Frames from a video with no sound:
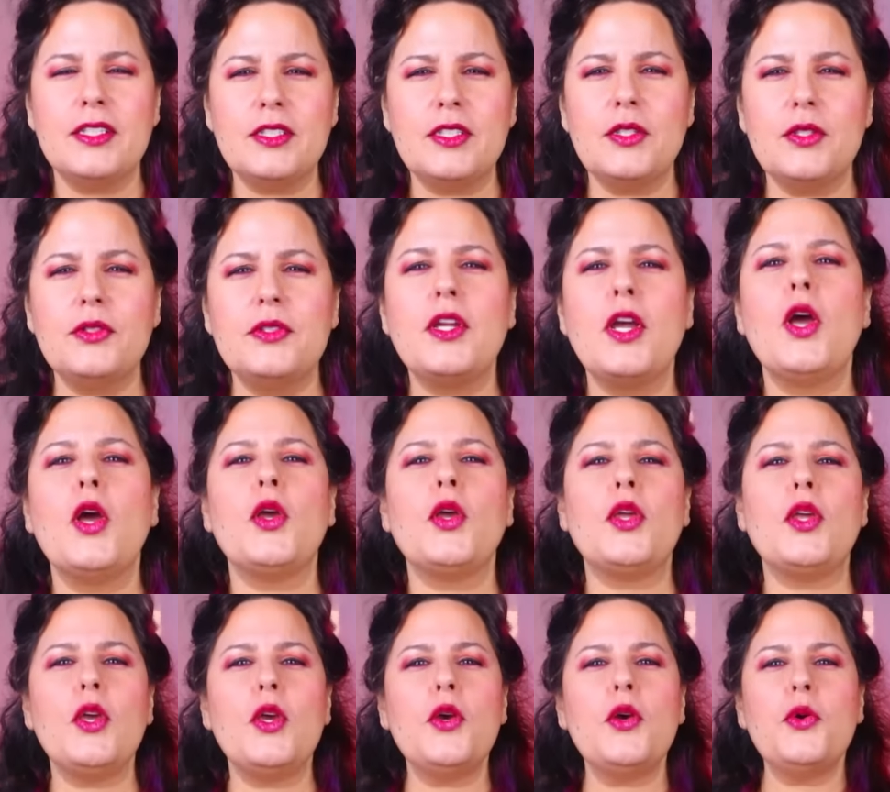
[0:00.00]
dude,
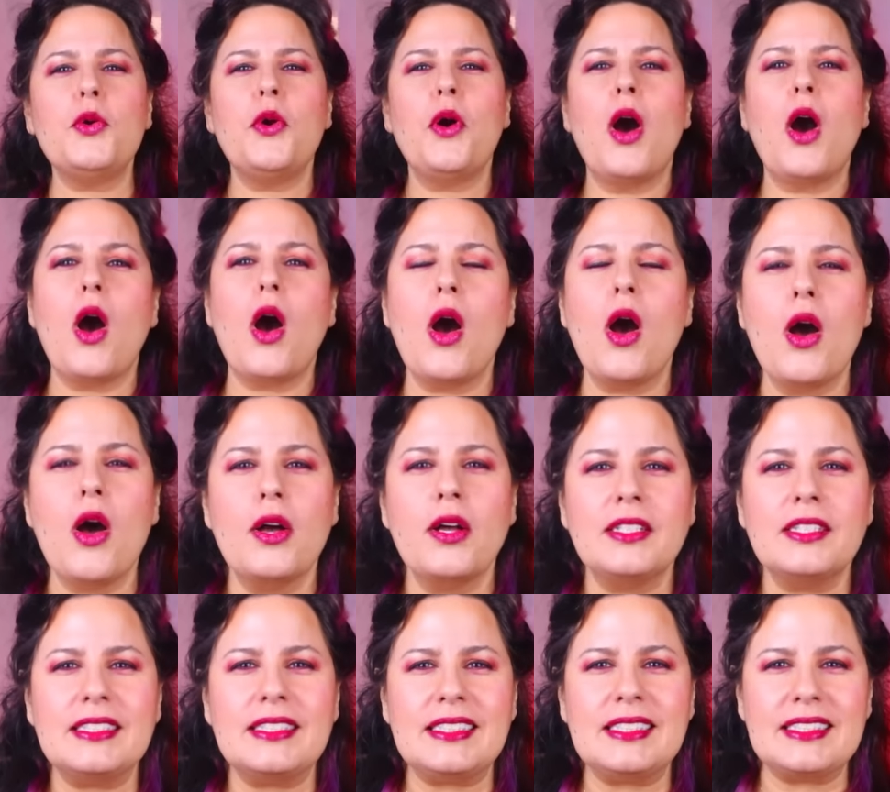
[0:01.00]
you
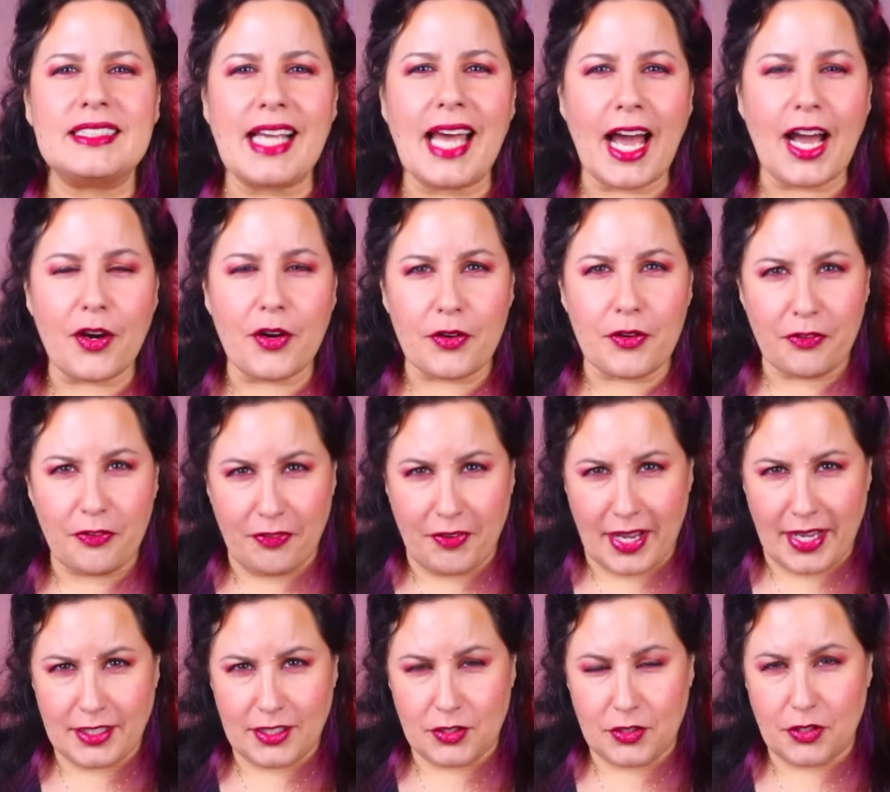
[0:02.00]

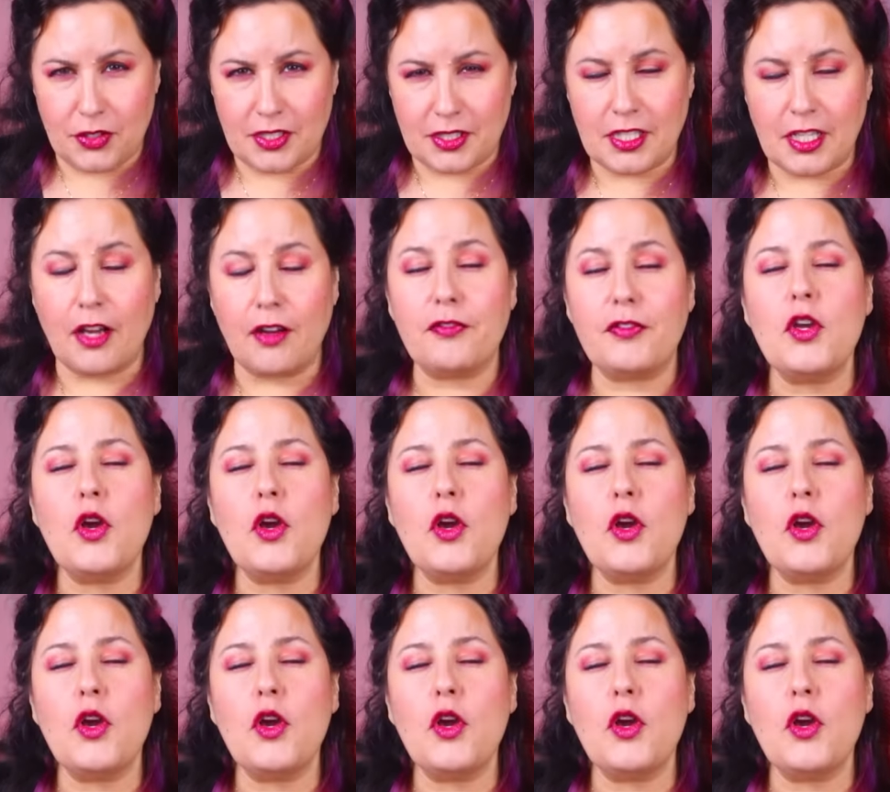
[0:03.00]
sacrificed yourself.